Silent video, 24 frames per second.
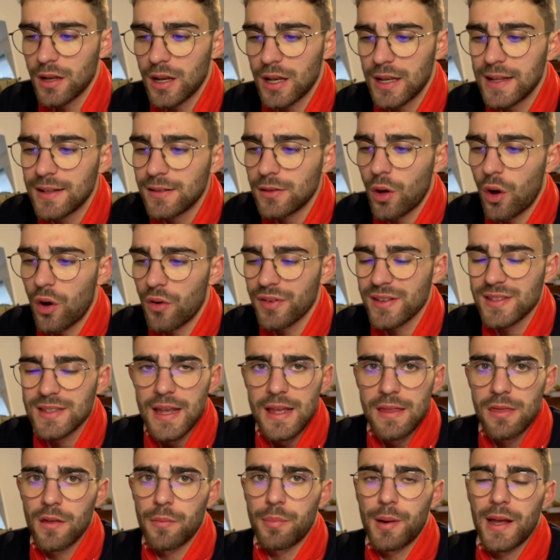little office
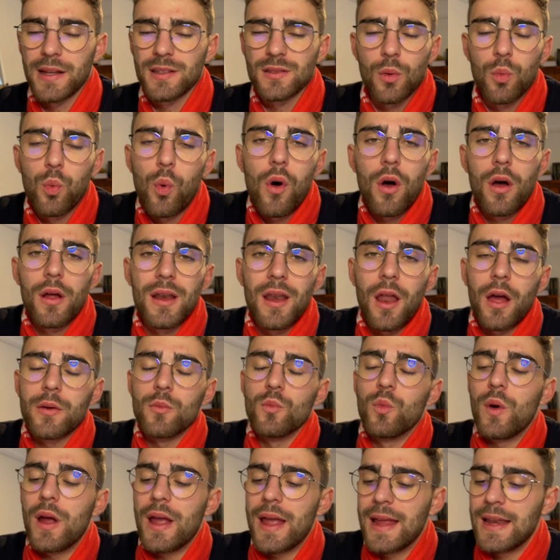in the place. What, like
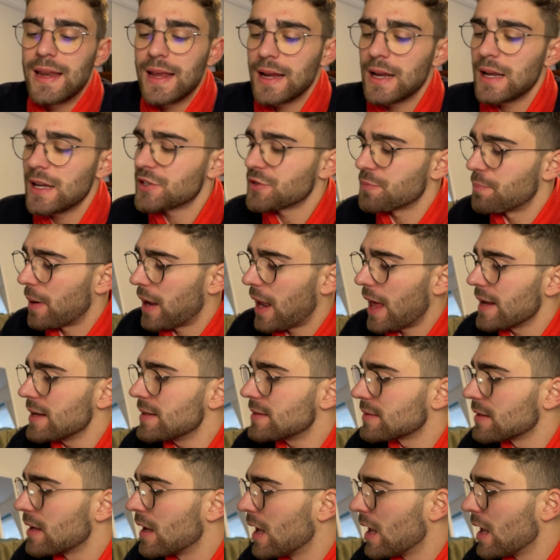in English, place